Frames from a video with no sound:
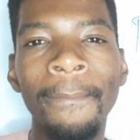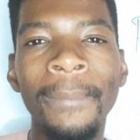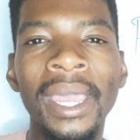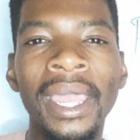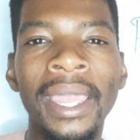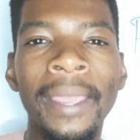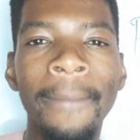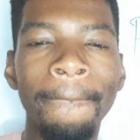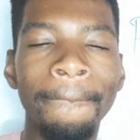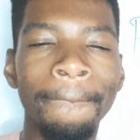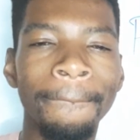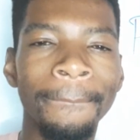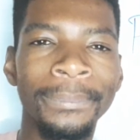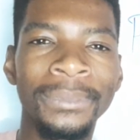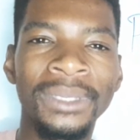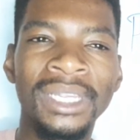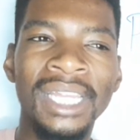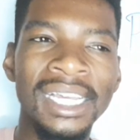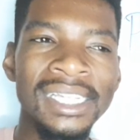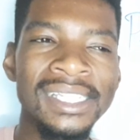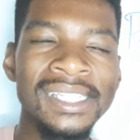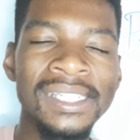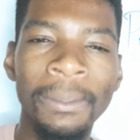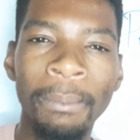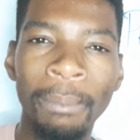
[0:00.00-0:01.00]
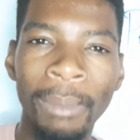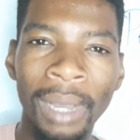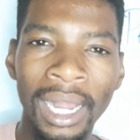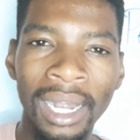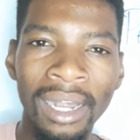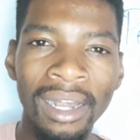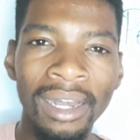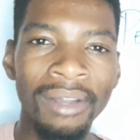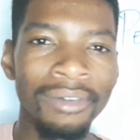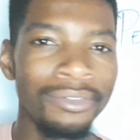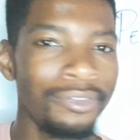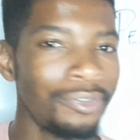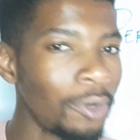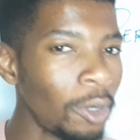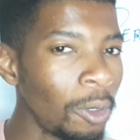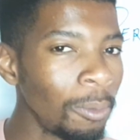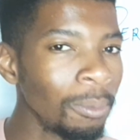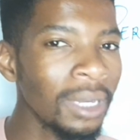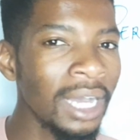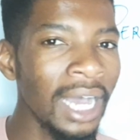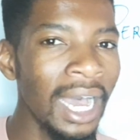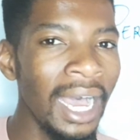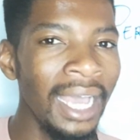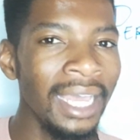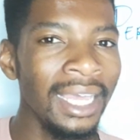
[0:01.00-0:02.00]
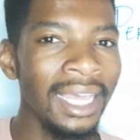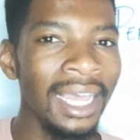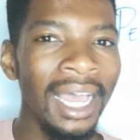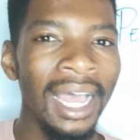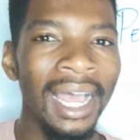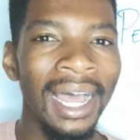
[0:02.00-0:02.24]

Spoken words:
a decimal form guy.